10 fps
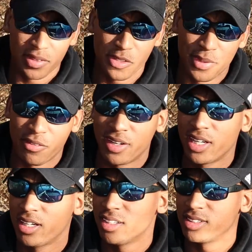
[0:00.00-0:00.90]
This bait right
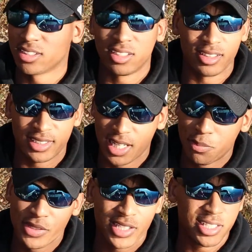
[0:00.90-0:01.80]
here is a good, same
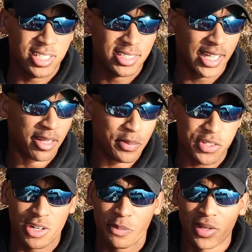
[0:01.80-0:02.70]
presentation as the lipless
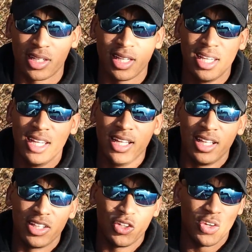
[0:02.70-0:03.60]
crankbait.
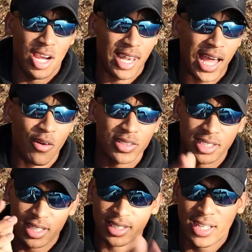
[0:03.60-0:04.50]
You allow it
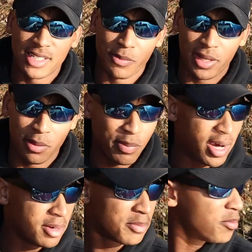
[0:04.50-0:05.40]
to hit
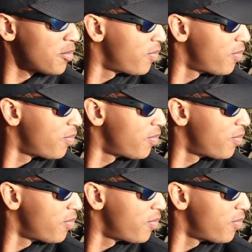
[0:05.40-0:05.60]
bottom,